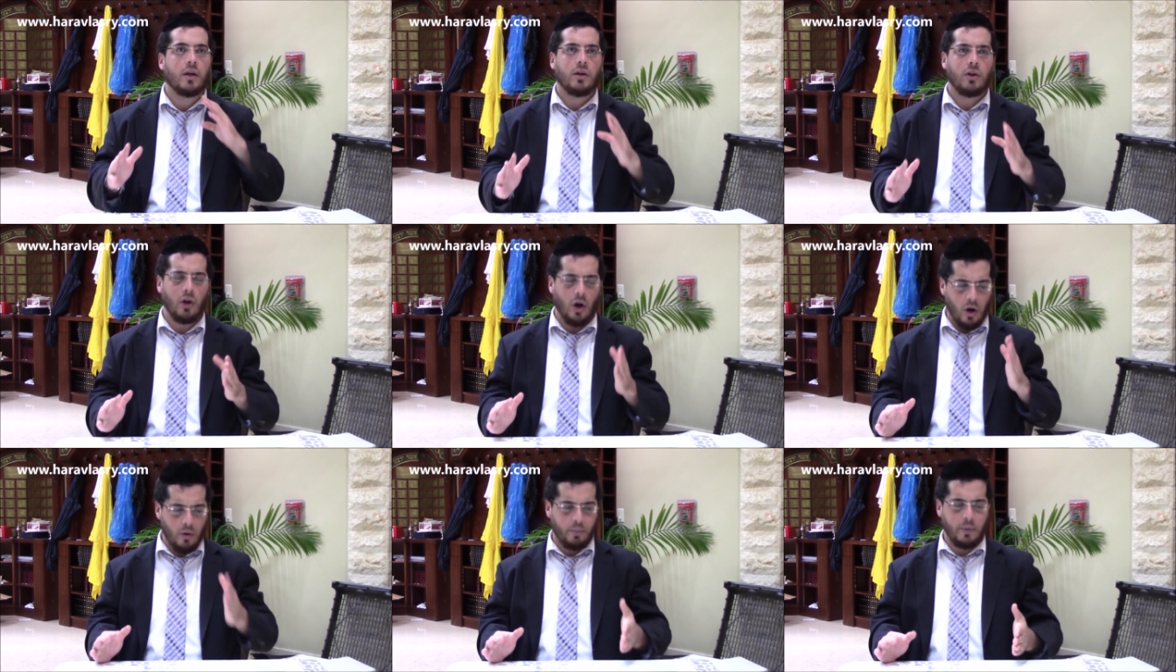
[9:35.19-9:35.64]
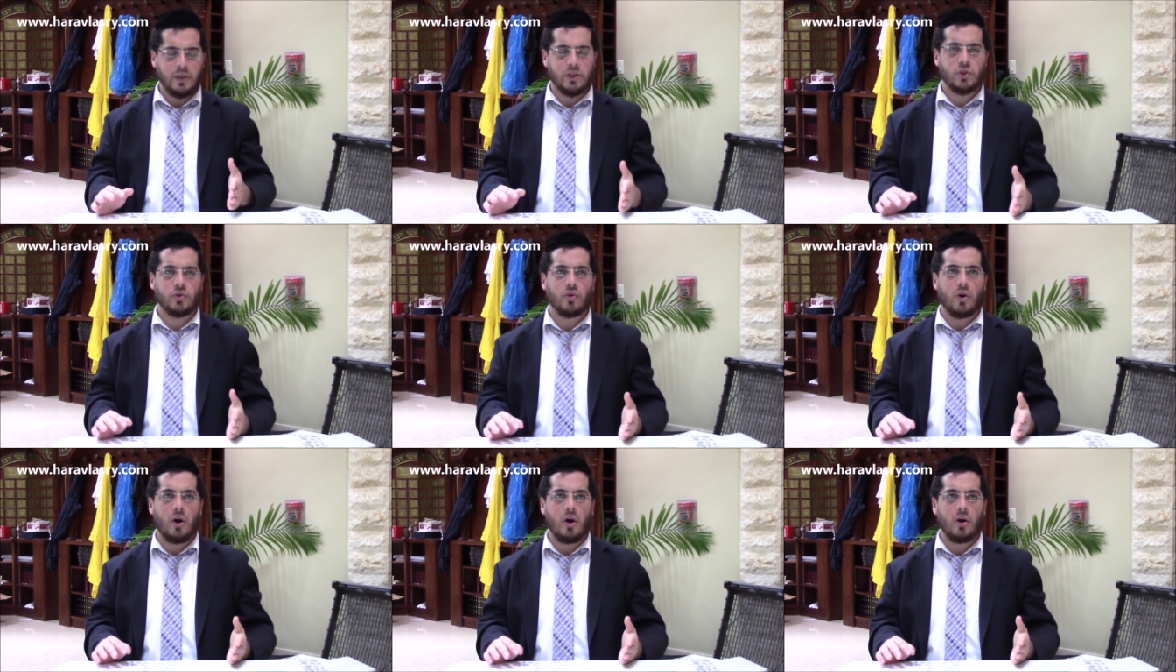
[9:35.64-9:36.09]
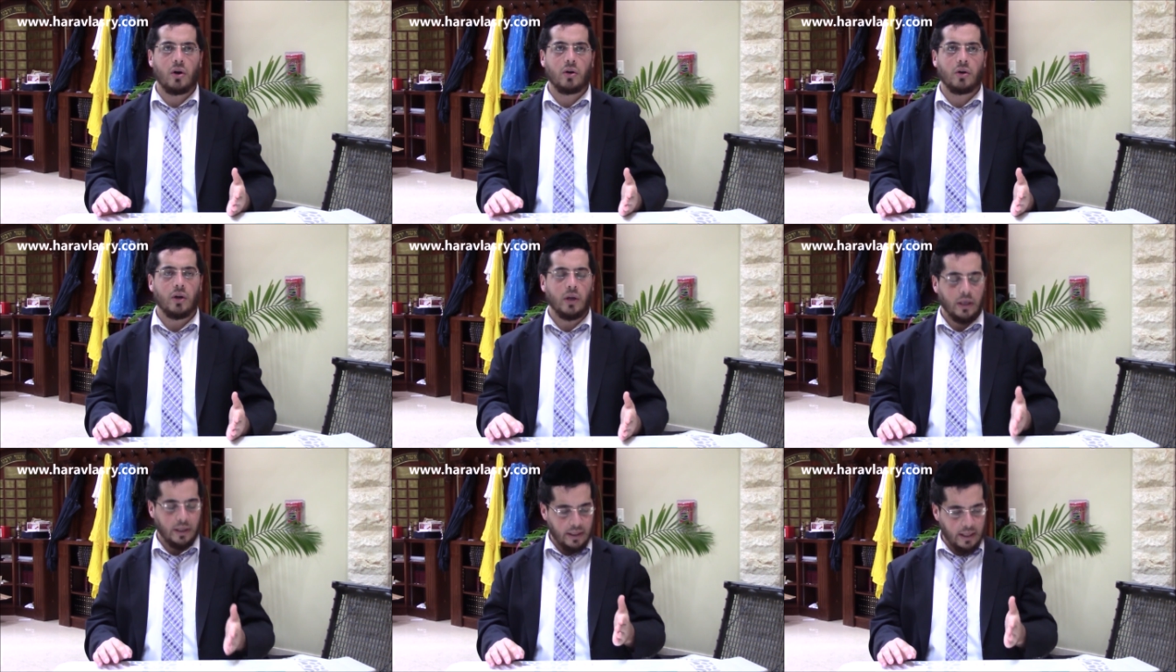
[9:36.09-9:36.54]
No, be
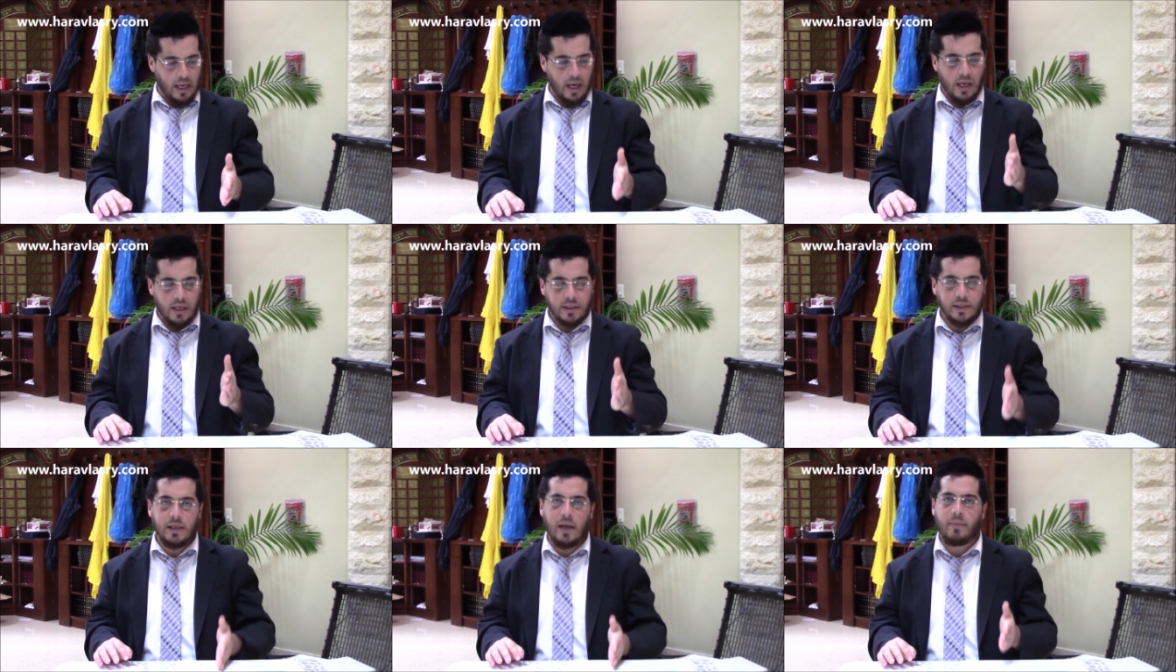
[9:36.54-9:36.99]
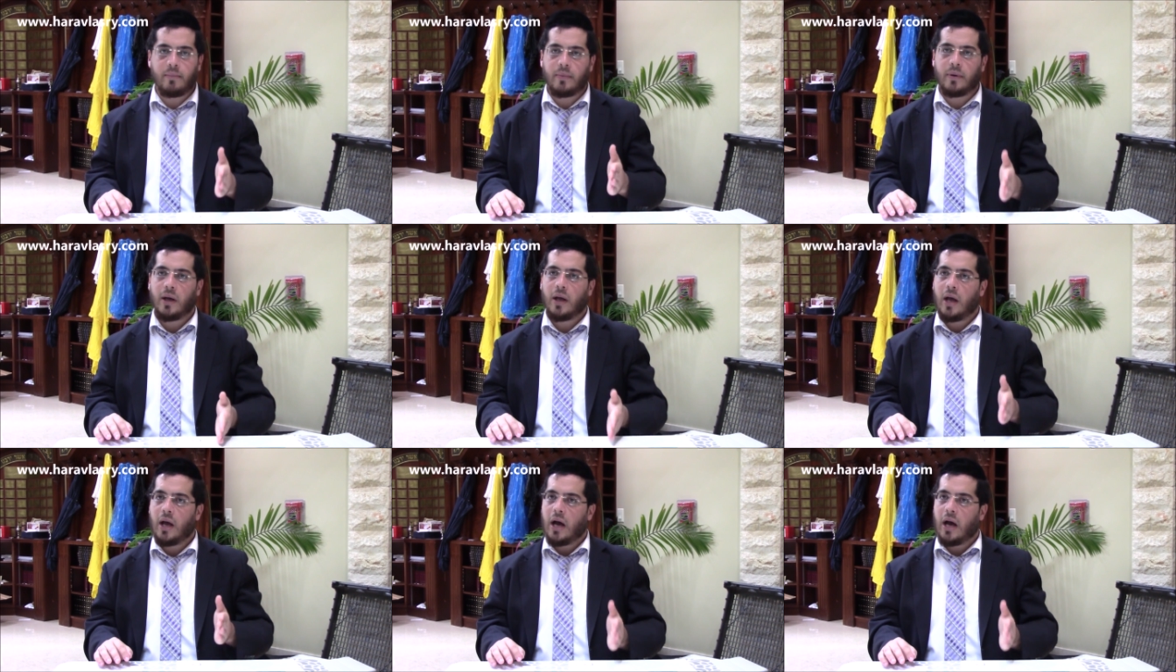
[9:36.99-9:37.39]
strong. Yes, I'm